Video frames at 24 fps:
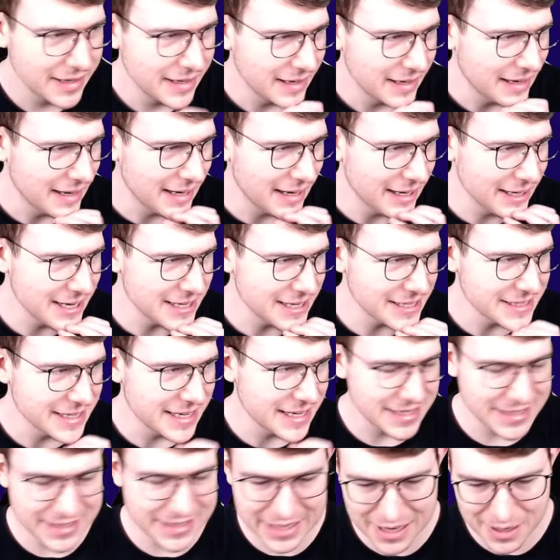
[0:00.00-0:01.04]
I guess
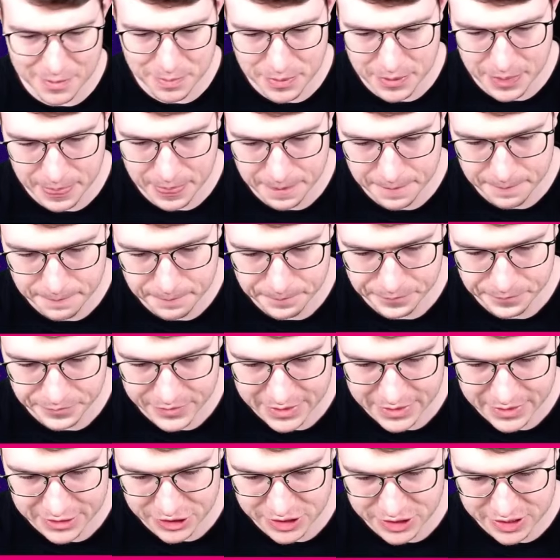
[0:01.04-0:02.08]
next up,
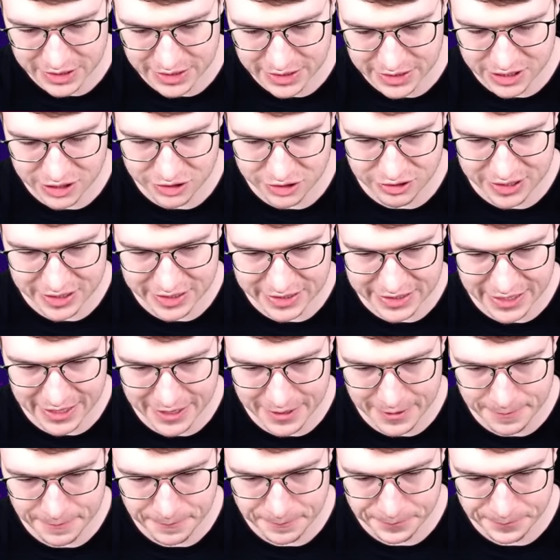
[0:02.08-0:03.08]
just Electro Dragon there.